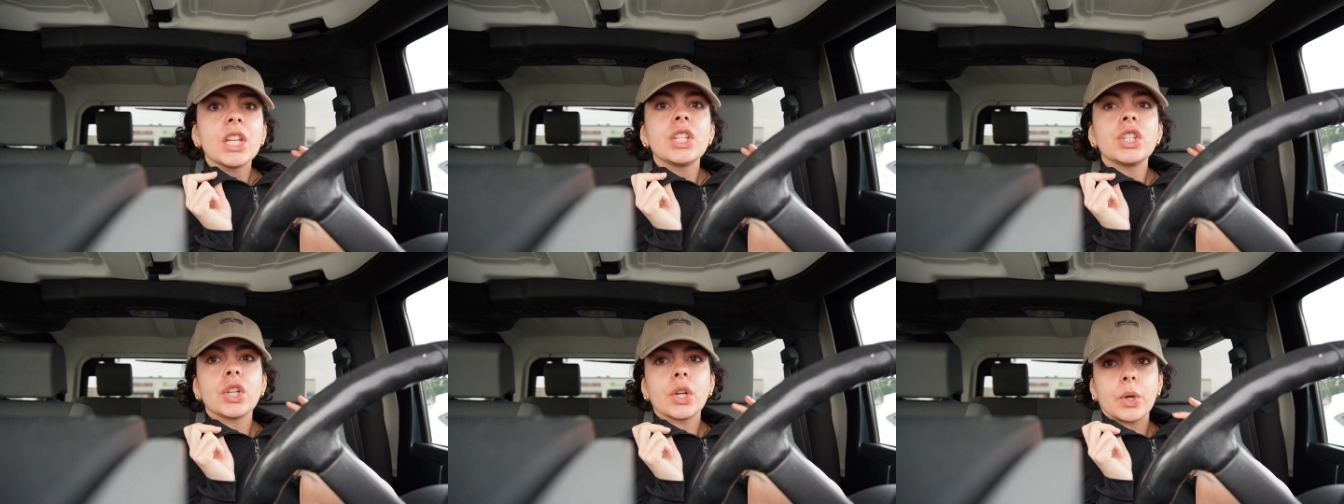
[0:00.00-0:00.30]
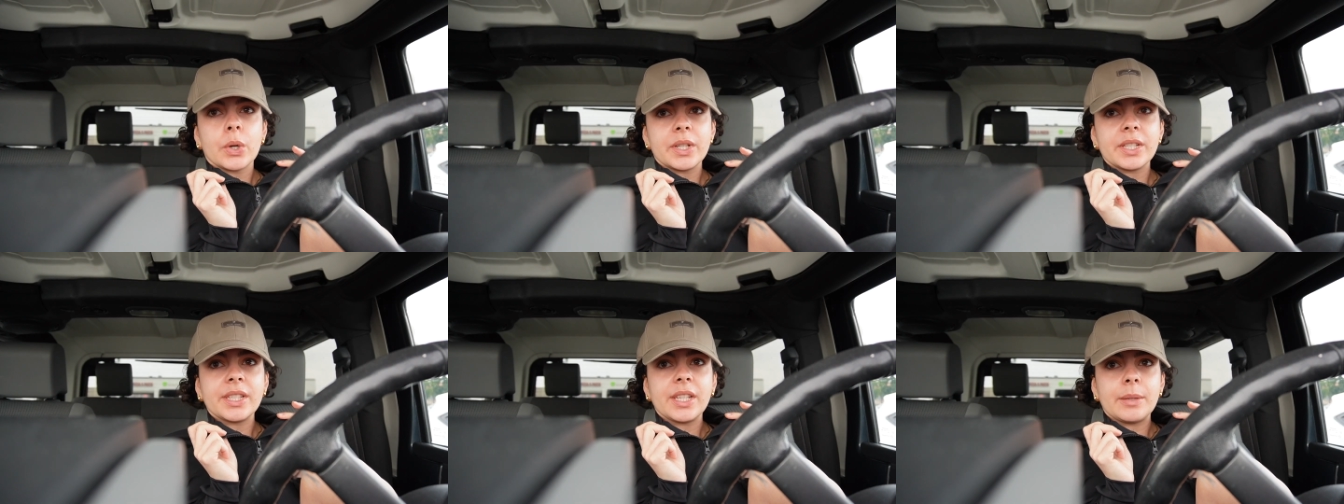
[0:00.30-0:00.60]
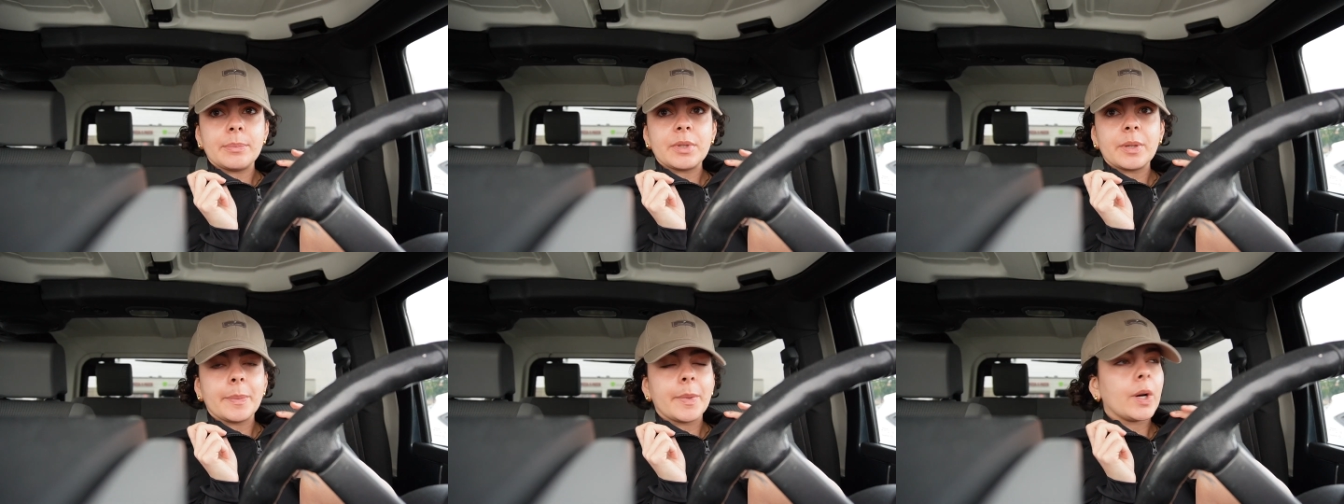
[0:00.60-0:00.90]
to go to
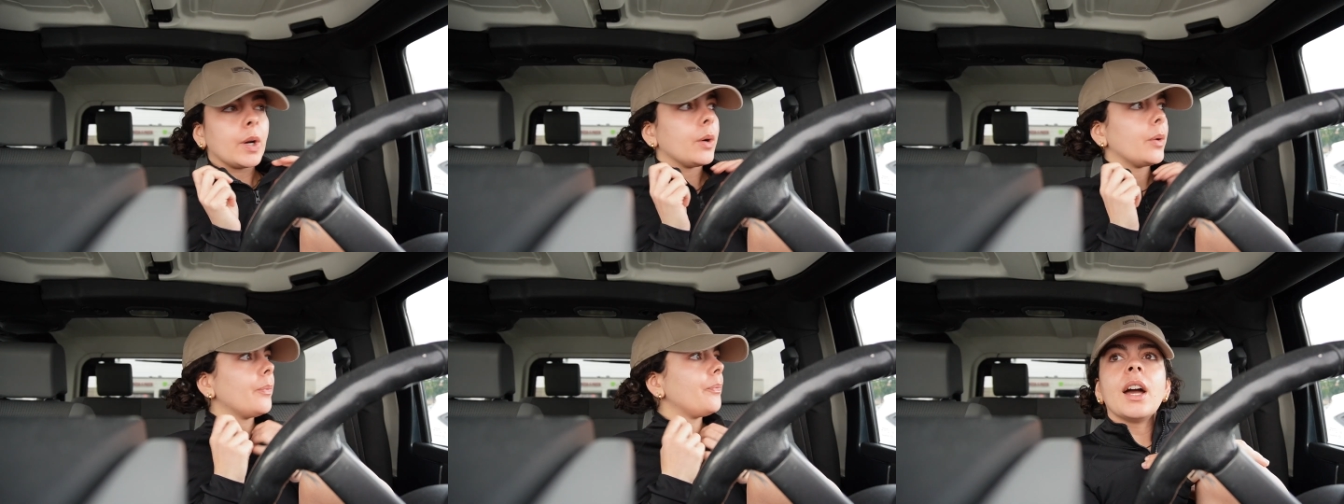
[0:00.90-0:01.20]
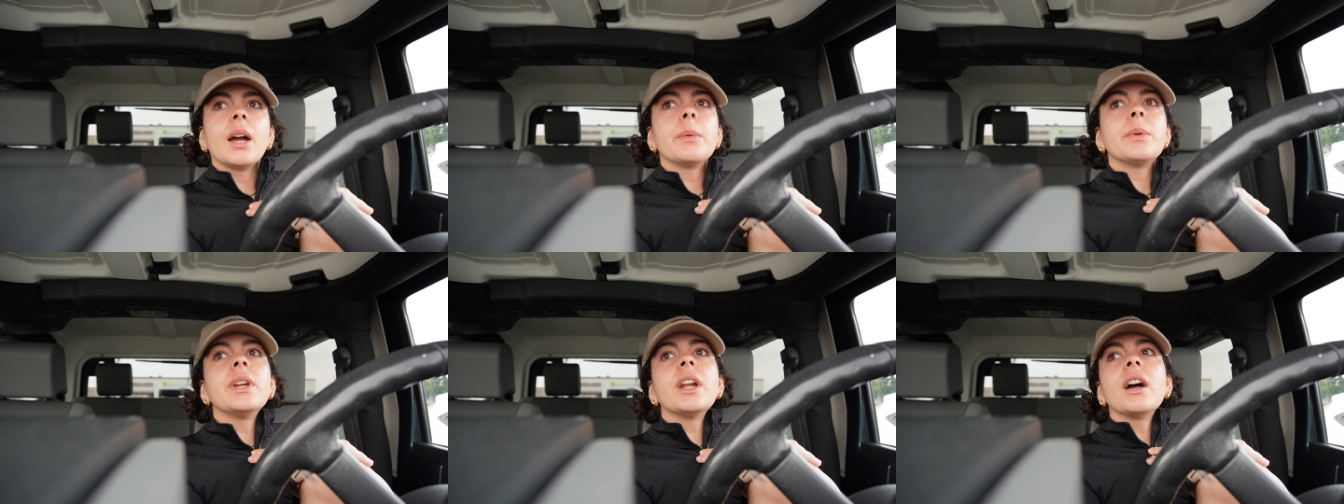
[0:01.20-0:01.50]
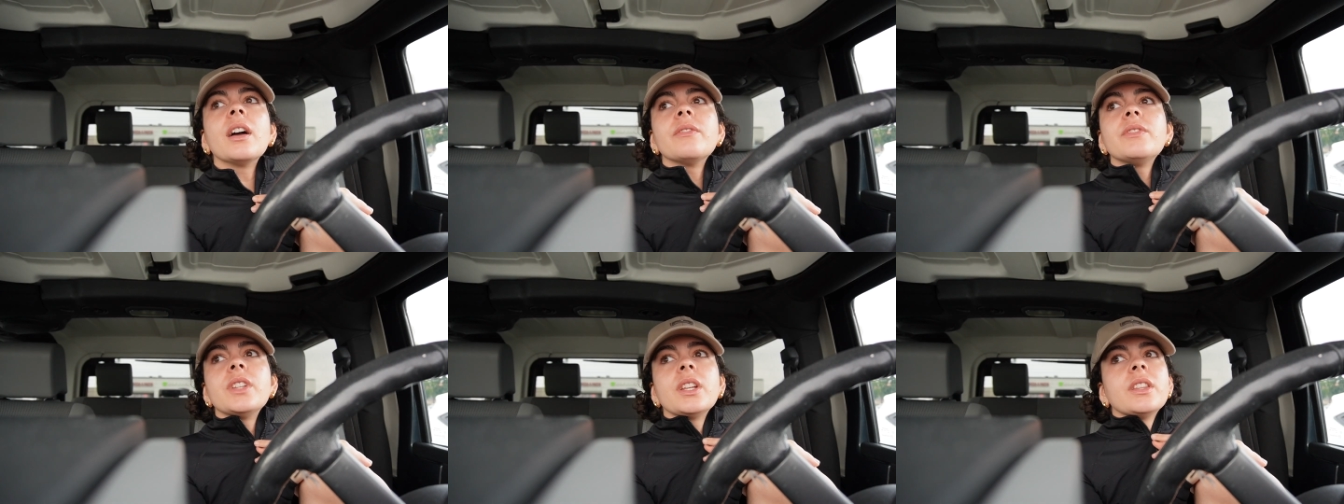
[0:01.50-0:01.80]
sleep tomorrow. I would not
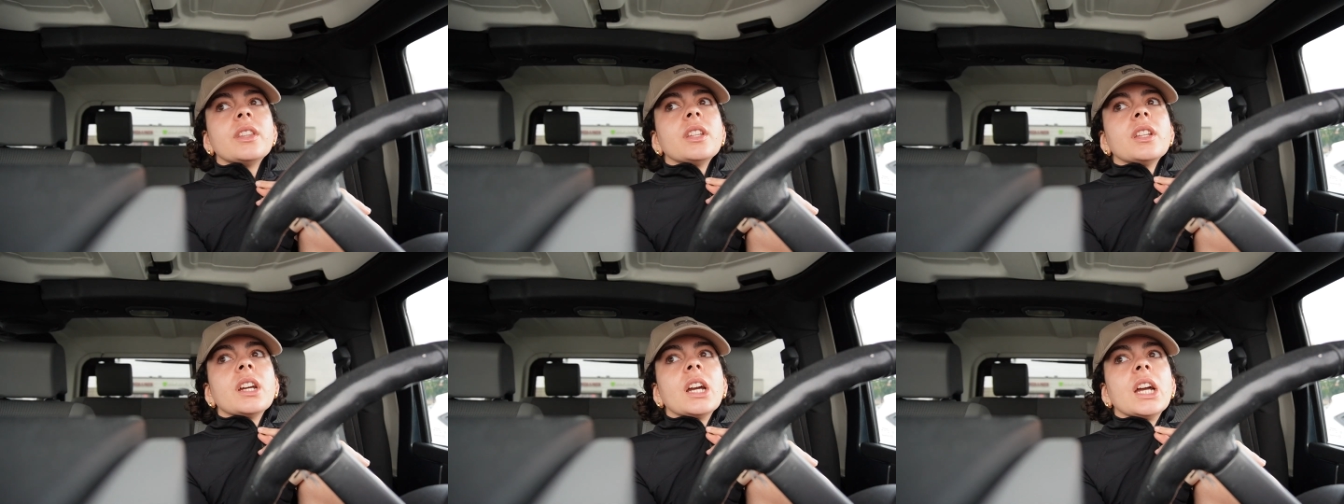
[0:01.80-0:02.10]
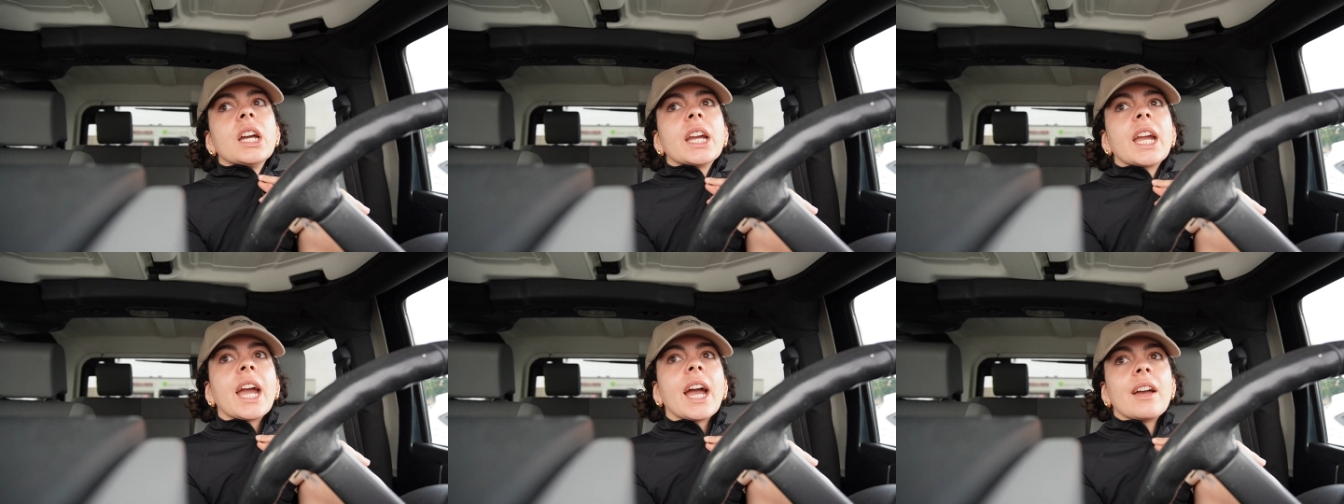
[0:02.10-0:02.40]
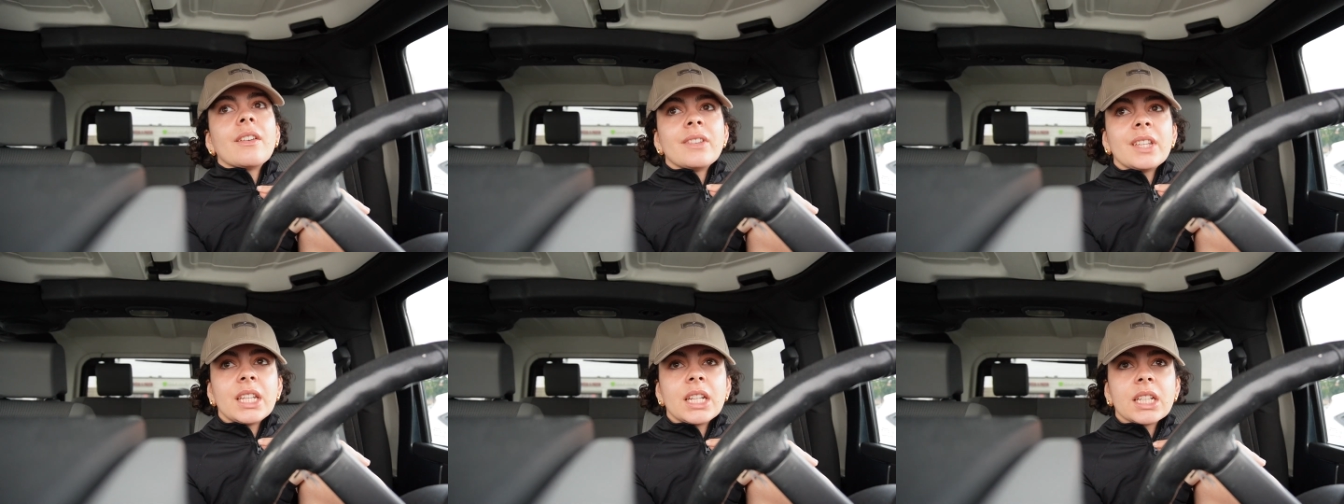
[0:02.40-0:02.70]
have done that
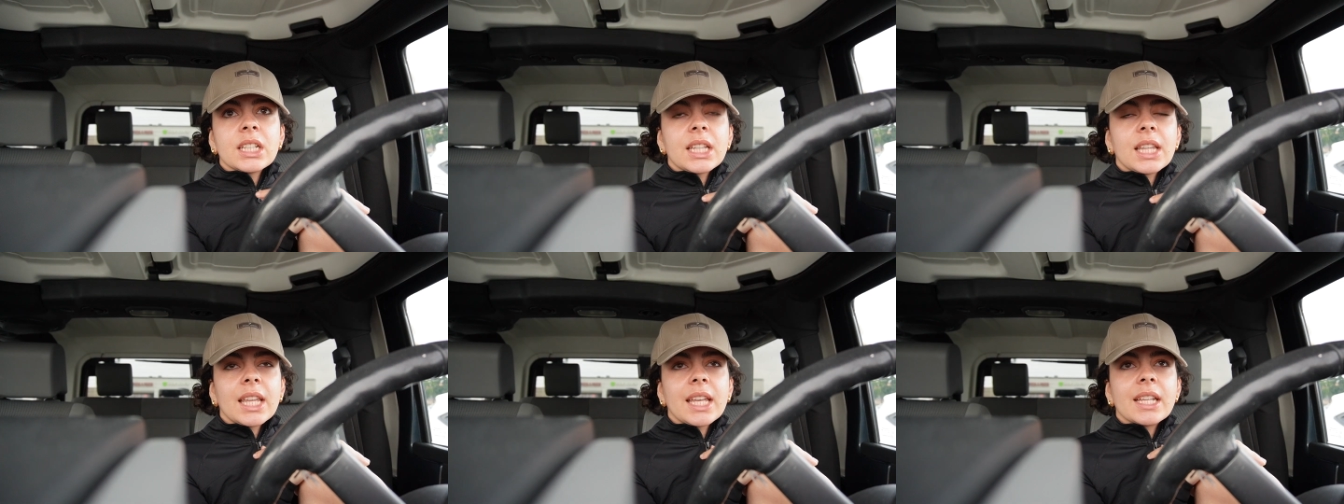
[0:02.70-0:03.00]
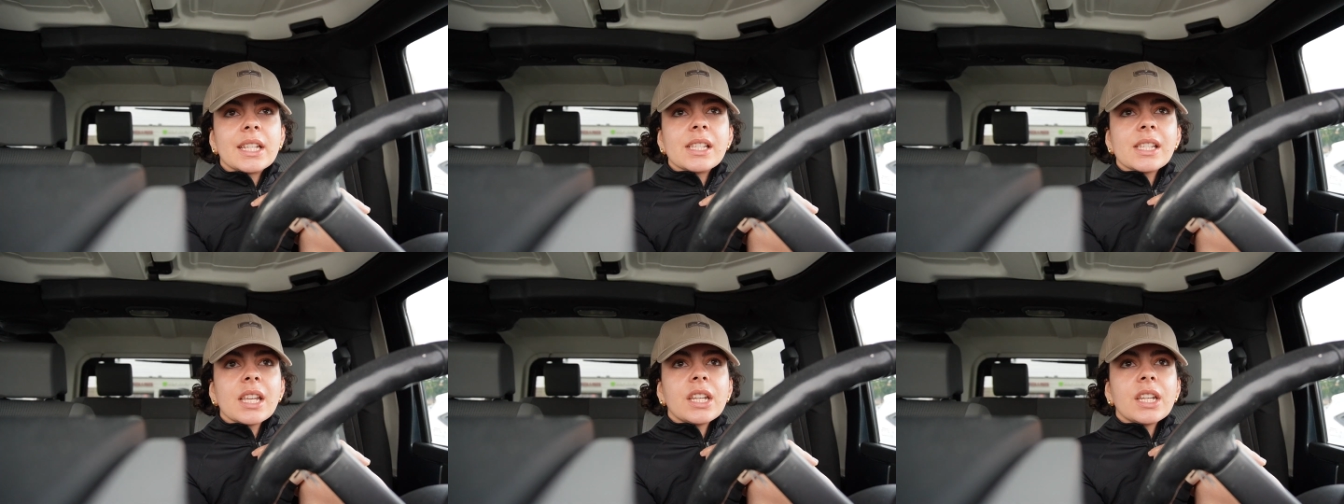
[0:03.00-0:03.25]
caffeine cleanse.